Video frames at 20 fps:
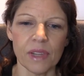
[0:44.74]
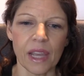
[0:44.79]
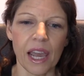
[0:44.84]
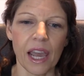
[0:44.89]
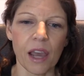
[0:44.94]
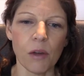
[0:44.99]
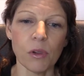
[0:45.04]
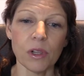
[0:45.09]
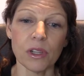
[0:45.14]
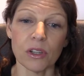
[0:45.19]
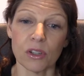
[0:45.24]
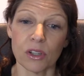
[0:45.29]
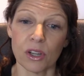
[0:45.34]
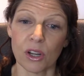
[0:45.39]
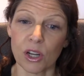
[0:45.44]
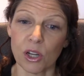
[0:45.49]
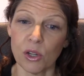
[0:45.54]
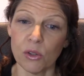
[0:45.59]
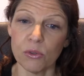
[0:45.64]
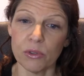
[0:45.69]
I will
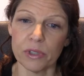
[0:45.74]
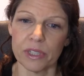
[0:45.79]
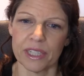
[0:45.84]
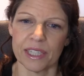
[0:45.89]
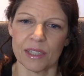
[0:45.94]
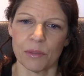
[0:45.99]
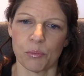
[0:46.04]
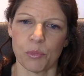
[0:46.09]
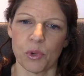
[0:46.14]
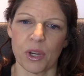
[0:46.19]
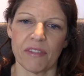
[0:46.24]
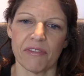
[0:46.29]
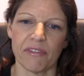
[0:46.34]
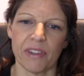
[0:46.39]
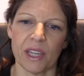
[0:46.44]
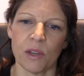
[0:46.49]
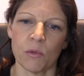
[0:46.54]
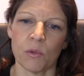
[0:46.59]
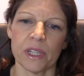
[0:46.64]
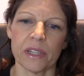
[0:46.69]
conclude this
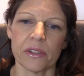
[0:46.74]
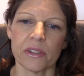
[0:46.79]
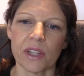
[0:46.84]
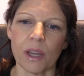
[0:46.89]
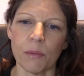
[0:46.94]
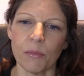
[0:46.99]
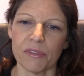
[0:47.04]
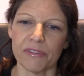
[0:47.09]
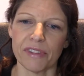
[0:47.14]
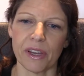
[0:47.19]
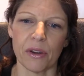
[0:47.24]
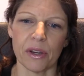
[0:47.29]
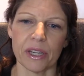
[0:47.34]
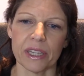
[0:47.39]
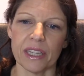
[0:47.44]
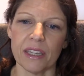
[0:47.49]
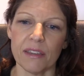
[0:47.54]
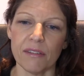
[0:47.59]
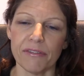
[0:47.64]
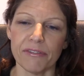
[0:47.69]
briefing with some of our
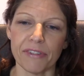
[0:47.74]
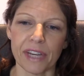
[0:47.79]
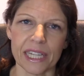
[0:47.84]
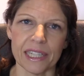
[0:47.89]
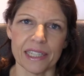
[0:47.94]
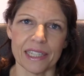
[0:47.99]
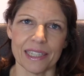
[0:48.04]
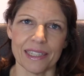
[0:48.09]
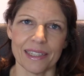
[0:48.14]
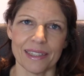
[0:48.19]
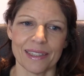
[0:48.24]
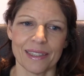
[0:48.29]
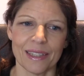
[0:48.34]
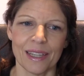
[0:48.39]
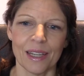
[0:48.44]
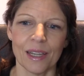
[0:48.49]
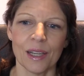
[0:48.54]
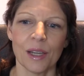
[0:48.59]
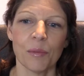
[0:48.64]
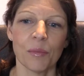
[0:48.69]
key findings,
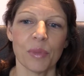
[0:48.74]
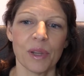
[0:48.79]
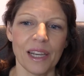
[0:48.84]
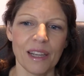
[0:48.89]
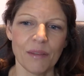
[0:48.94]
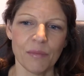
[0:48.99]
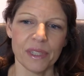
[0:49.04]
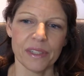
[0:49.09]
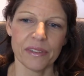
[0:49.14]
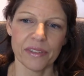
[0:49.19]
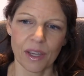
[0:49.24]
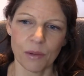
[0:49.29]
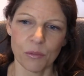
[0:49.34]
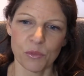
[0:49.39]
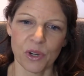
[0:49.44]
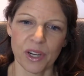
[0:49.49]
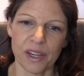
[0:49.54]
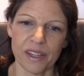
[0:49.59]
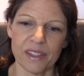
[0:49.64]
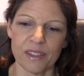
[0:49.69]
but let me
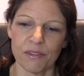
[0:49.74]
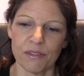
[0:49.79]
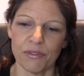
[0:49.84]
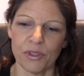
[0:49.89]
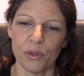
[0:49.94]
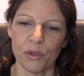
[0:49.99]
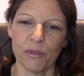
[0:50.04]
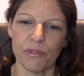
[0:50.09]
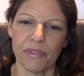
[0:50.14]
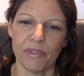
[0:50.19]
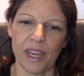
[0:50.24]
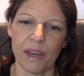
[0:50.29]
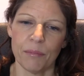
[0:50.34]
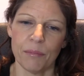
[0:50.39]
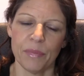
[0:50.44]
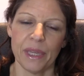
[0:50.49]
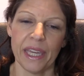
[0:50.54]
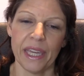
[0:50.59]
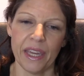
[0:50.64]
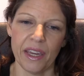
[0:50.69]
summarize a few of
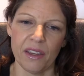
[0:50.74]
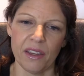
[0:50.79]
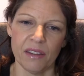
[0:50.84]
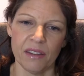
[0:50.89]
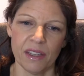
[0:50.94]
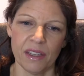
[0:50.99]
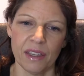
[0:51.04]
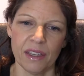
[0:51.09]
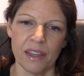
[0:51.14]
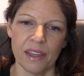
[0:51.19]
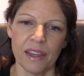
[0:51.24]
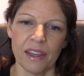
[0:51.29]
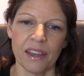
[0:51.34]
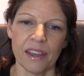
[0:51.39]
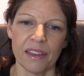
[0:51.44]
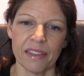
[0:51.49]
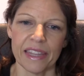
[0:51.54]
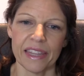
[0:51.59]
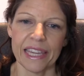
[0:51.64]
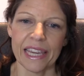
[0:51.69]
them here.
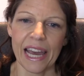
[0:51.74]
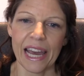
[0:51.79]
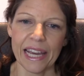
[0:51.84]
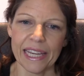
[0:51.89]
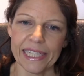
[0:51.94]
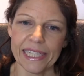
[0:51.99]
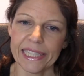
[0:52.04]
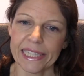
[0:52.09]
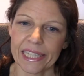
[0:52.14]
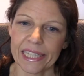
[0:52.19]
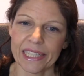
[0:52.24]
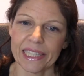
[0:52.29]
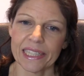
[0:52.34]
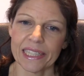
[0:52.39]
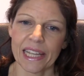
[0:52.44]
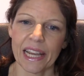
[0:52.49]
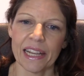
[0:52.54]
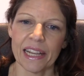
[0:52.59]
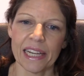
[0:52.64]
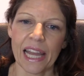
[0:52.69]
The
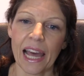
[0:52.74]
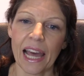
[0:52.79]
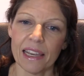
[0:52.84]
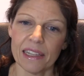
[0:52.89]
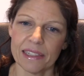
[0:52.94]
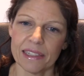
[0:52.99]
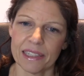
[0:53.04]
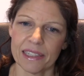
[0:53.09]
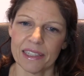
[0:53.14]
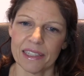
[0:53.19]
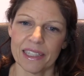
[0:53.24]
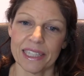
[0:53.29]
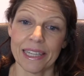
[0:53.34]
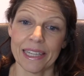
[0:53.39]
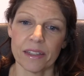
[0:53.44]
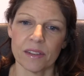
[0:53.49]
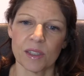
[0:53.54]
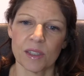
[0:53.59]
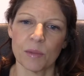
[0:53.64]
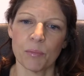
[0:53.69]
ISS analysis
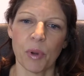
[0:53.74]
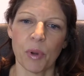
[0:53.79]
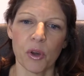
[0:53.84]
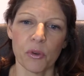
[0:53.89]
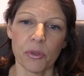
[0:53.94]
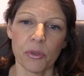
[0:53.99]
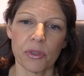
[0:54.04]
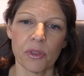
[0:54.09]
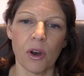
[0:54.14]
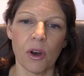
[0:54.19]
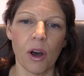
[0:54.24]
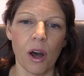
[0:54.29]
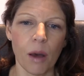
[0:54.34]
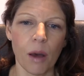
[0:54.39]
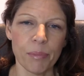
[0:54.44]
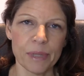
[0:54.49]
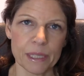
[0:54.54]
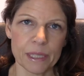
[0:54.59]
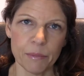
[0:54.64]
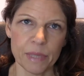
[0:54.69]
yields both
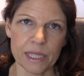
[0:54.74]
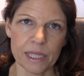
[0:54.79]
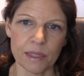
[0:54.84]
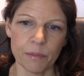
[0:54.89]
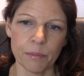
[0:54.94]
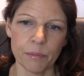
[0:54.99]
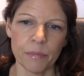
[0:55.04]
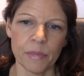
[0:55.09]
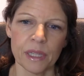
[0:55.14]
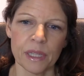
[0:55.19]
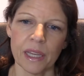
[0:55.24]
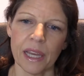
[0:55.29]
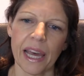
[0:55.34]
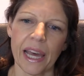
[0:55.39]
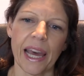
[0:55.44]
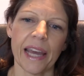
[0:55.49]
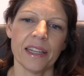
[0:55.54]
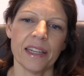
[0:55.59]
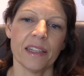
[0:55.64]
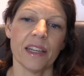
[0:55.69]
optimism
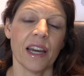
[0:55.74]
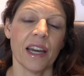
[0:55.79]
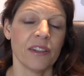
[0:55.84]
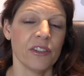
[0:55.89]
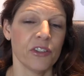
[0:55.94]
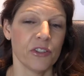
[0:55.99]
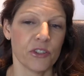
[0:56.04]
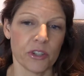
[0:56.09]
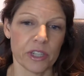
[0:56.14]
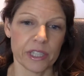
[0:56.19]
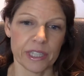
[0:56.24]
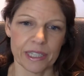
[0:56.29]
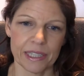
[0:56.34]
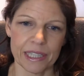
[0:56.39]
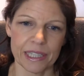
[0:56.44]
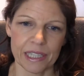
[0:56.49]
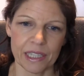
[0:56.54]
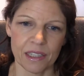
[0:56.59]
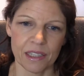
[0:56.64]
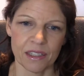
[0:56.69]
and
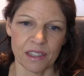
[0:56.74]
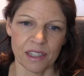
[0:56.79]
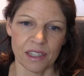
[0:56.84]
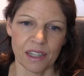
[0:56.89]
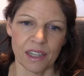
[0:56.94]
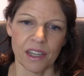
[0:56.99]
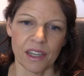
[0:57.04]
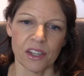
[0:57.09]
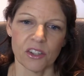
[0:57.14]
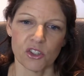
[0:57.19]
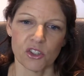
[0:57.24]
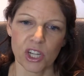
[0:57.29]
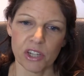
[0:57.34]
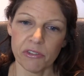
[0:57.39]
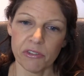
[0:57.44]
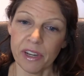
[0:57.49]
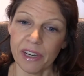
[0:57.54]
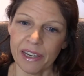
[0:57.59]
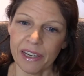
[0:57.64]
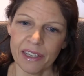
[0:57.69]
uncertainty.
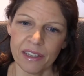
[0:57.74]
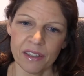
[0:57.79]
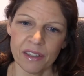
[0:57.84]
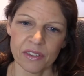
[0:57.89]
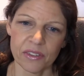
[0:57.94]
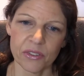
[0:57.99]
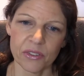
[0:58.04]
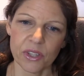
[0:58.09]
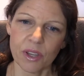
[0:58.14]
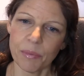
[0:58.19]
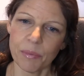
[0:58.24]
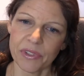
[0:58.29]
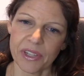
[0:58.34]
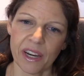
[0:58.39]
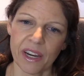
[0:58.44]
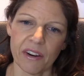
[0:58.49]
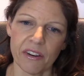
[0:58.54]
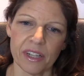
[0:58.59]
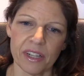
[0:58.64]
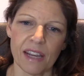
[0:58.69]
Generally, sub
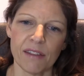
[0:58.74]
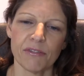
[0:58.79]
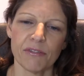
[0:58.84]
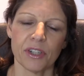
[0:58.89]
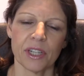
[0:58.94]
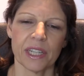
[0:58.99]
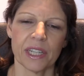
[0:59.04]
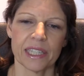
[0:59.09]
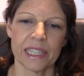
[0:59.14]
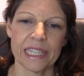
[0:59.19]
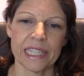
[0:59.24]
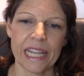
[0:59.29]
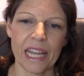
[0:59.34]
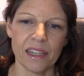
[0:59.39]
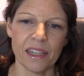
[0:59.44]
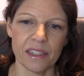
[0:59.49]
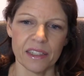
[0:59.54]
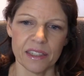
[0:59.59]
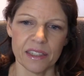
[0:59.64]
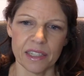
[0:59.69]
Saharan Africa's
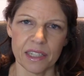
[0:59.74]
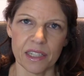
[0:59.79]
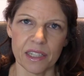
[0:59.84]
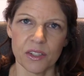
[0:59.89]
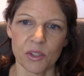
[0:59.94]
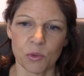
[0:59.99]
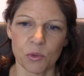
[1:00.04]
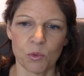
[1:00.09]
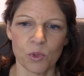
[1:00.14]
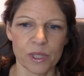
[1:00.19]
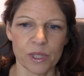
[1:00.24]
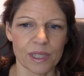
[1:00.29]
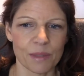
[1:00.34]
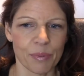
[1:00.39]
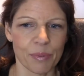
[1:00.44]
tendency towards